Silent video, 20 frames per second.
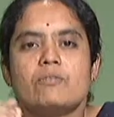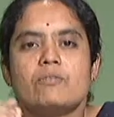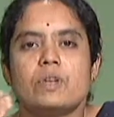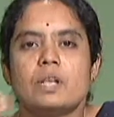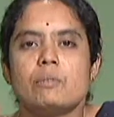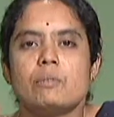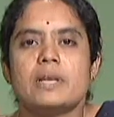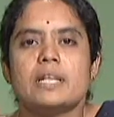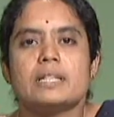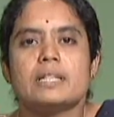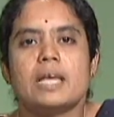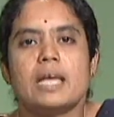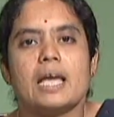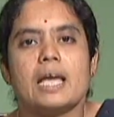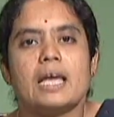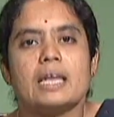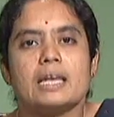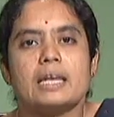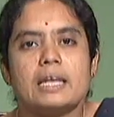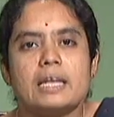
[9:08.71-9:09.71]
will be
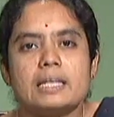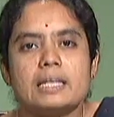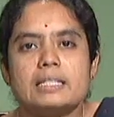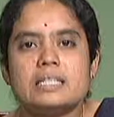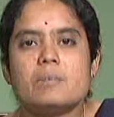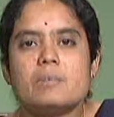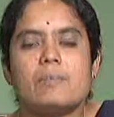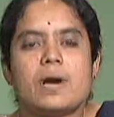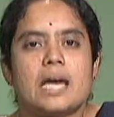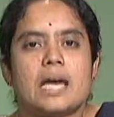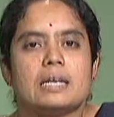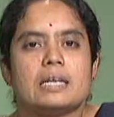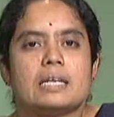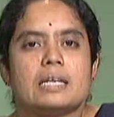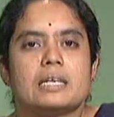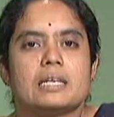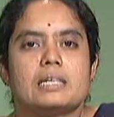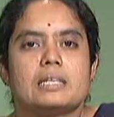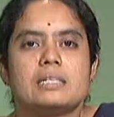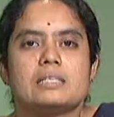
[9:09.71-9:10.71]
there in the
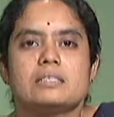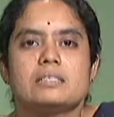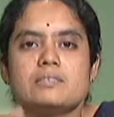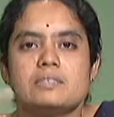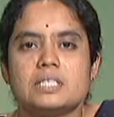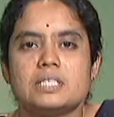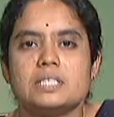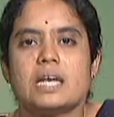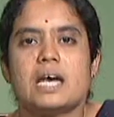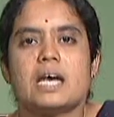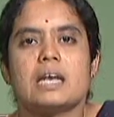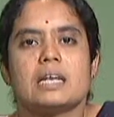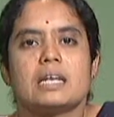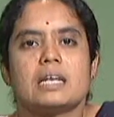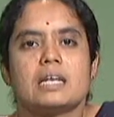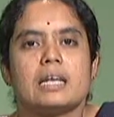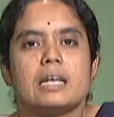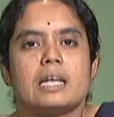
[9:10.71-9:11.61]
particles which are